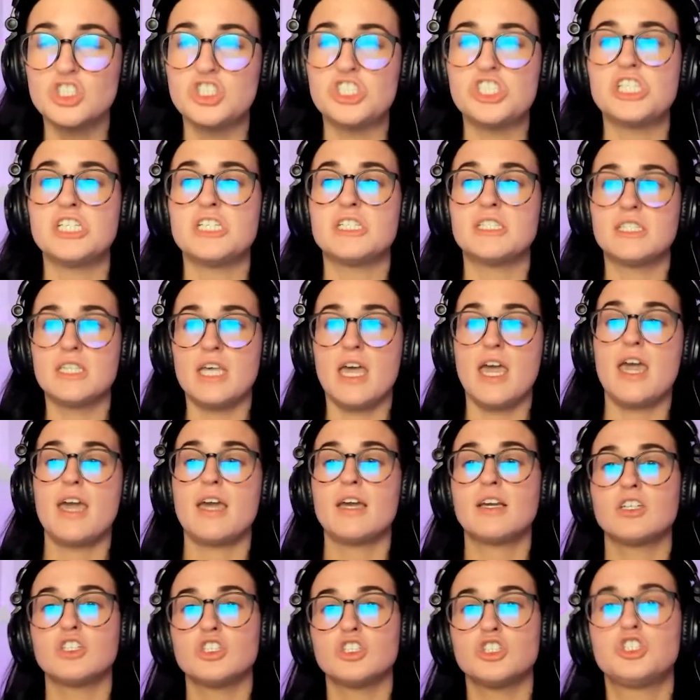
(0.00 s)
And she's
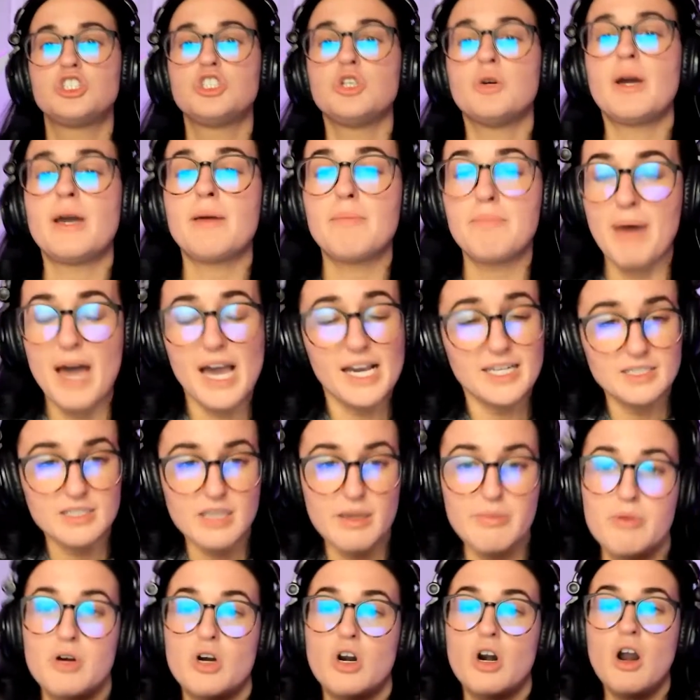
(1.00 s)
like doing
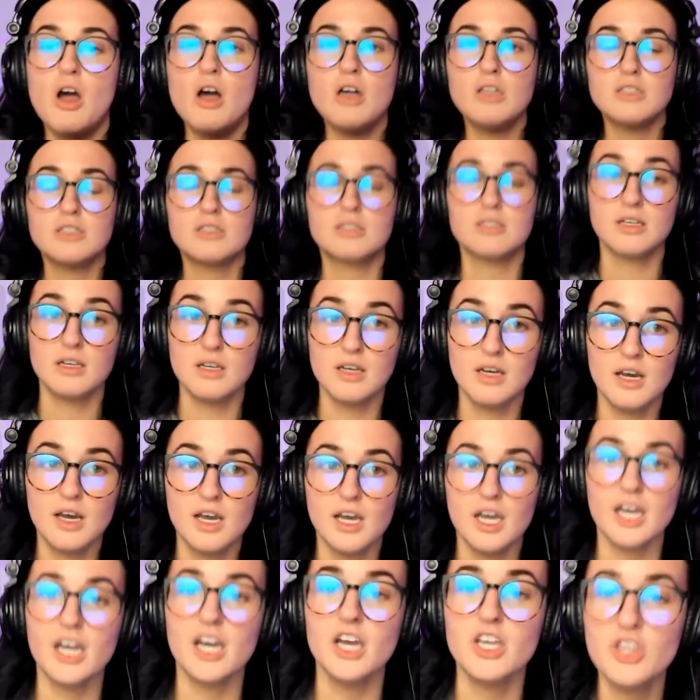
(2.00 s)
bicep curls
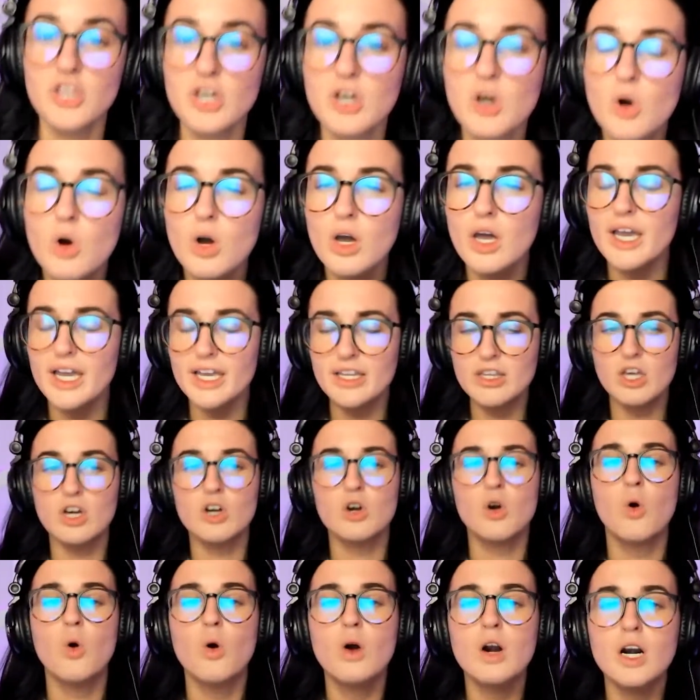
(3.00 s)
in the in
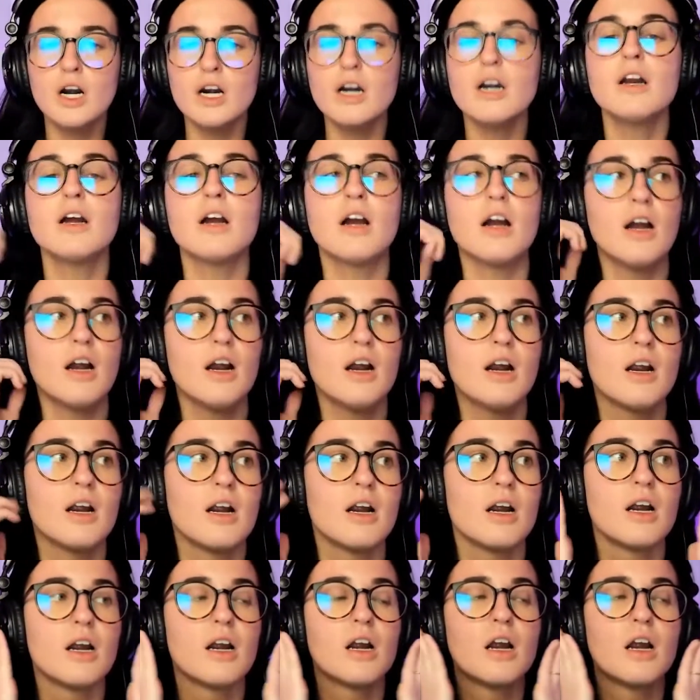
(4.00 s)
the corner.